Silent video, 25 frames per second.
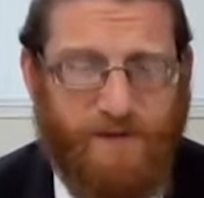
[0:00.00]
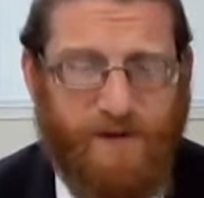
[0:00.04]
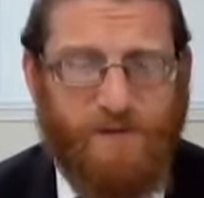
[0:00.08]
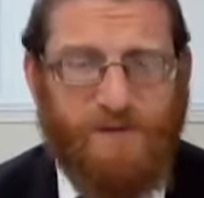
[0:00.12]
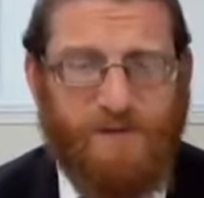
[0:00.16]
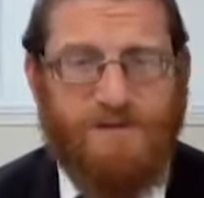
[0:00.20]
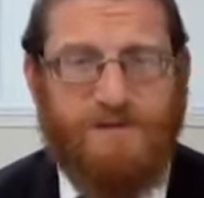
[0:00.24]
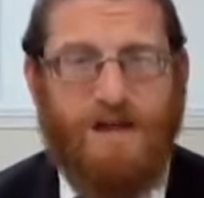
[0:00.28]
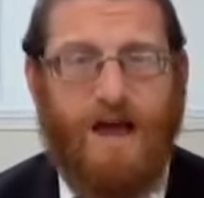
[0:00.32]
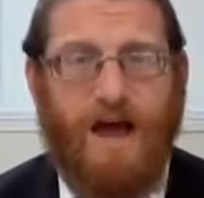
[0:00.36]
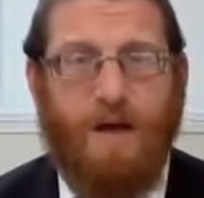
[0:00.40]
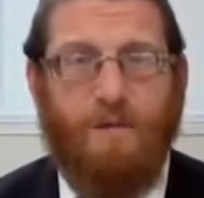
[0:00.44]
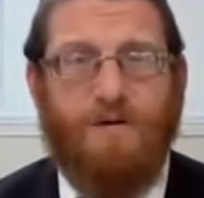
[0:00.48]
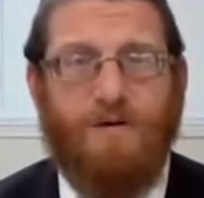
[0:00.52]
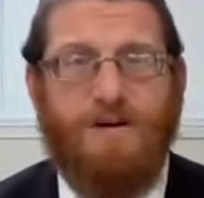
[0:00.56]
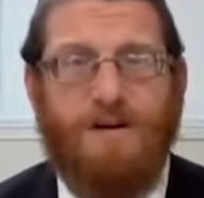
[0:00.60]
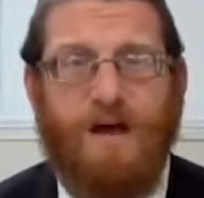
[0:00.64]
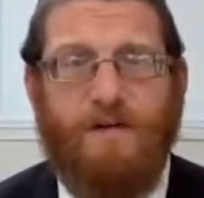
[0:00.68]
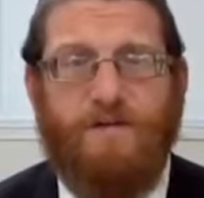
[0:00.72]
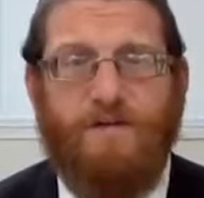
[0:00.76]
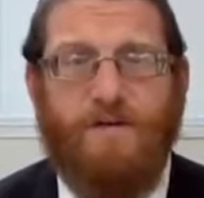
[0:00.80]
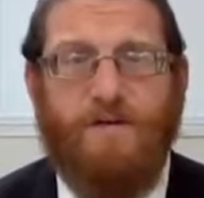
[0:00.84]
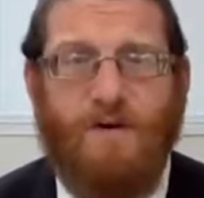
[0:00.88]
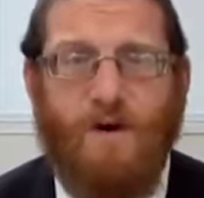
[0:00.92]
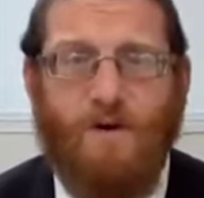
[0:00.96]
I would
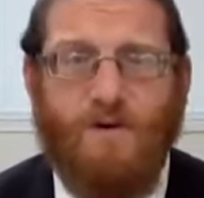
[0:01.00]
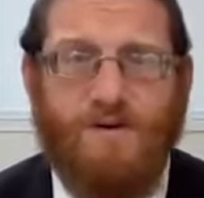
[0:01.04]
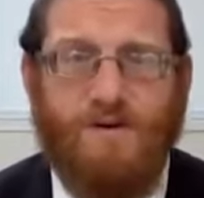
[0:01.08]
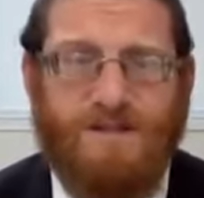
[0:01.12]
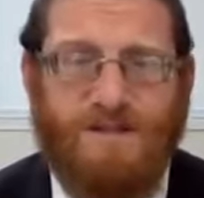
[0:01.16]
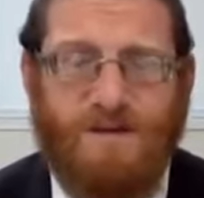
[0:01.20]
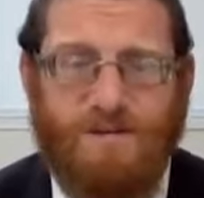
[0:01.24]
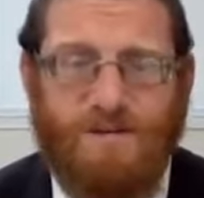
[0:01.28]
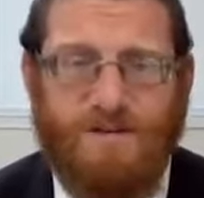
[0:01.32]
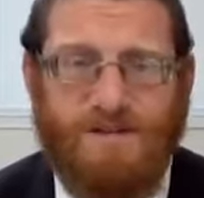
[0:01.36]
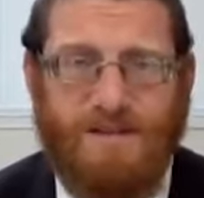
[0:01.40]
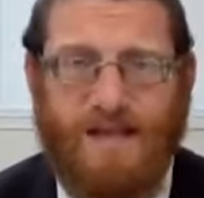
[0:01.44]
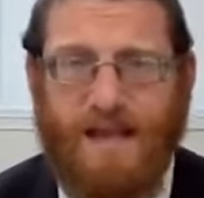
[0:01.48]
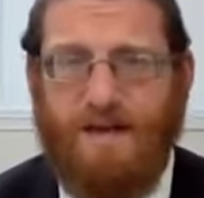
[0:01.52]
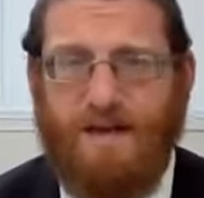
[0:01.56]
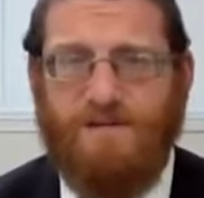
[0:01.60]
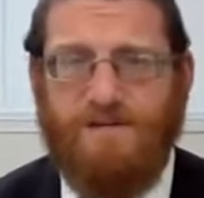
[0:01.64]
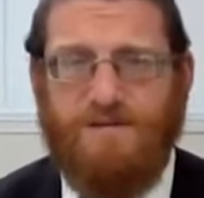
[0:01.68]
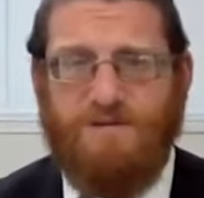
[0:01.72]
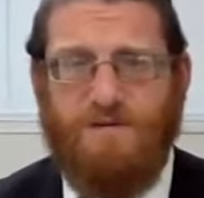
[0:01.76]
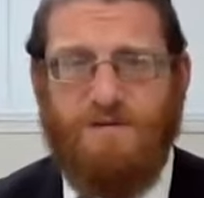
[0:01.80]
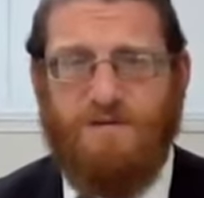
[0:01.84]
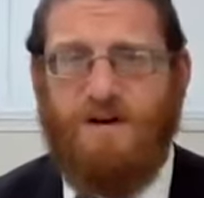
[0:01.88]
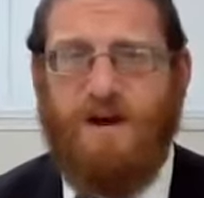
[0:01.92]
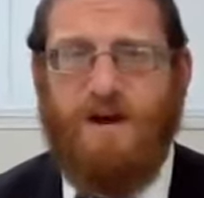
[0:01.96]
never go to someone's
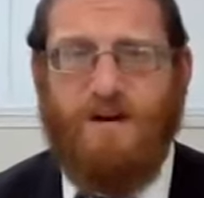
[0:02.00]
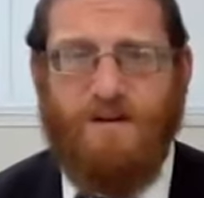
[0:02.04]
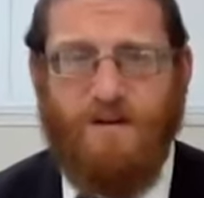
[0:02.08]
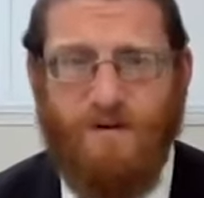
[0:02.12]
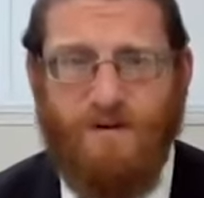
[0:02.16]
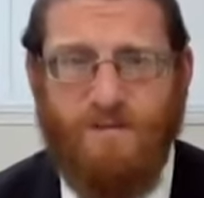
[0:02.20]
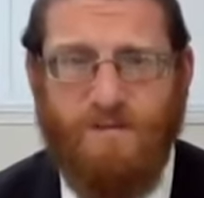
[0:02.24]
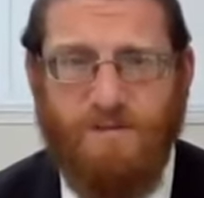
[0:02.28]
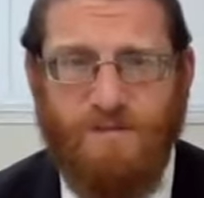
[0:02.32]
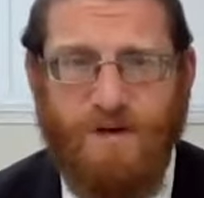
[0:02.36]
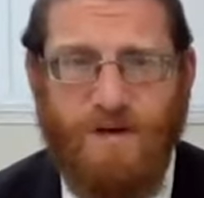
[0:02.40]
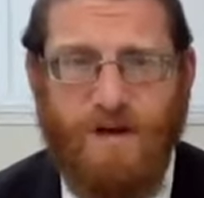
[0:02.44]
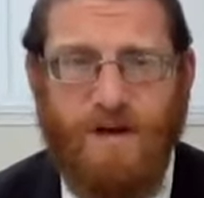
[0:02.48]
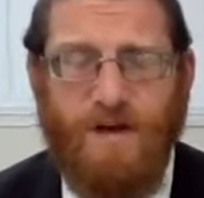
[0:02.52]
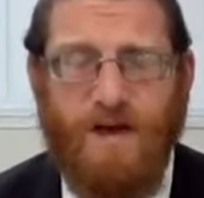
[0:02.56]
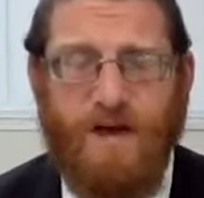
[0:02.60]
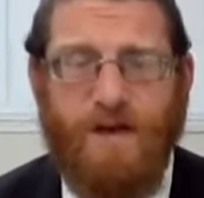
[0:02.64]
house when they're not home,